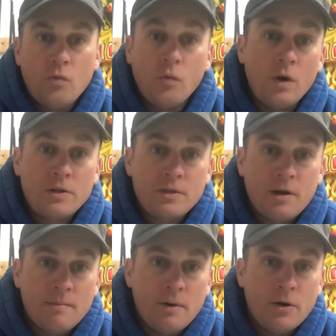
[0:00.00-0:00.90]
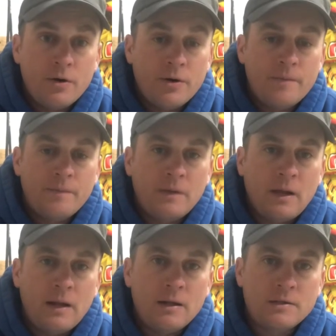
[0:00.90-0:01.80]
runs on a motor,
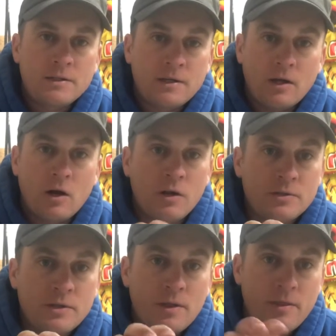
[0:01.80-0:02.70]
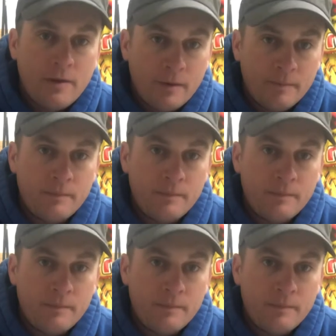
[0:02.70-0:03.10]
and it's just a constant thump.